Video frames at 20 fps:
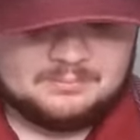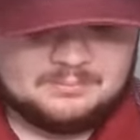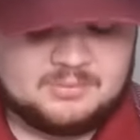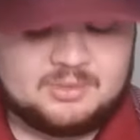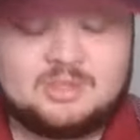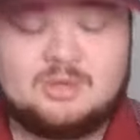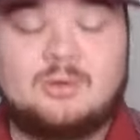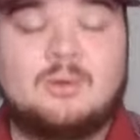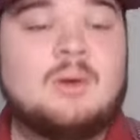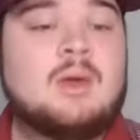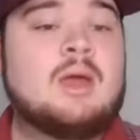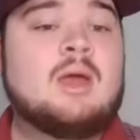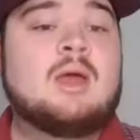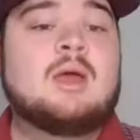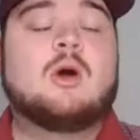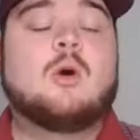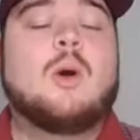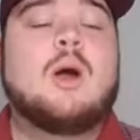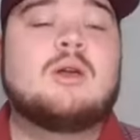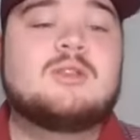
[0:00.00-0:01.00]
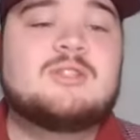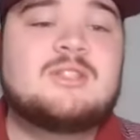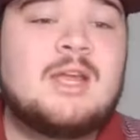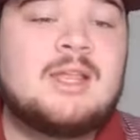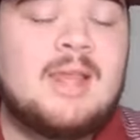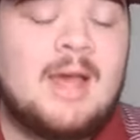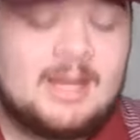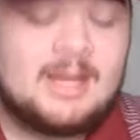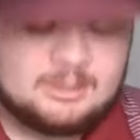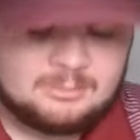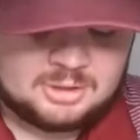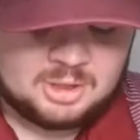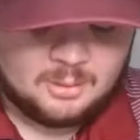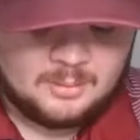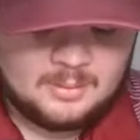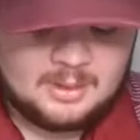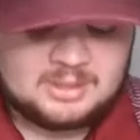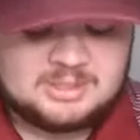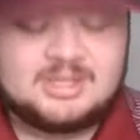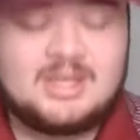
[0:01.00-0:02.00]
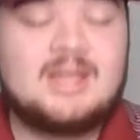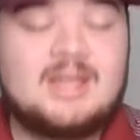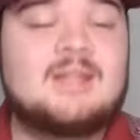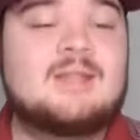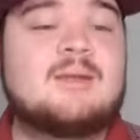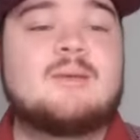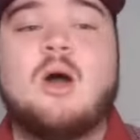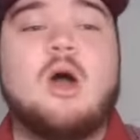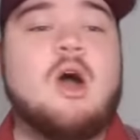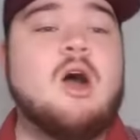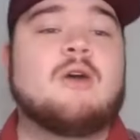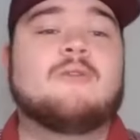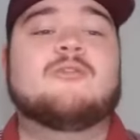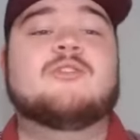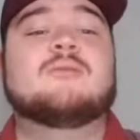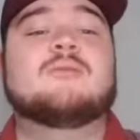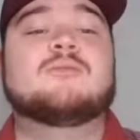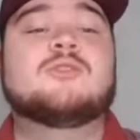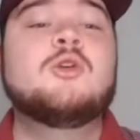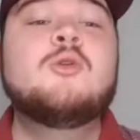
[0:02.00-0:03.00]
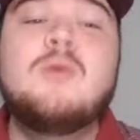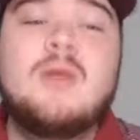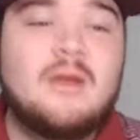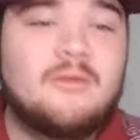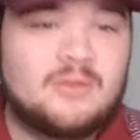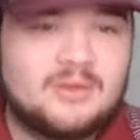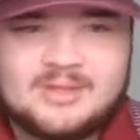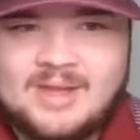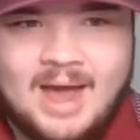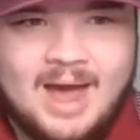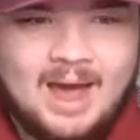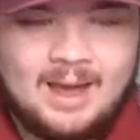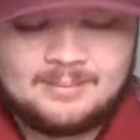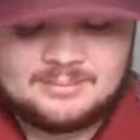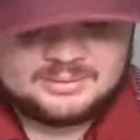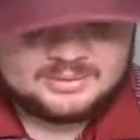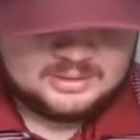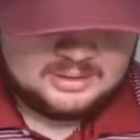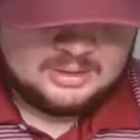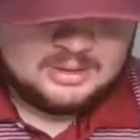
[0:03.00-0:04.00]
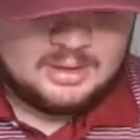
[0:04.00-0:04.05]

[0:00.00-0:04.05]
So Ohio State liked him so much they offered him two different times.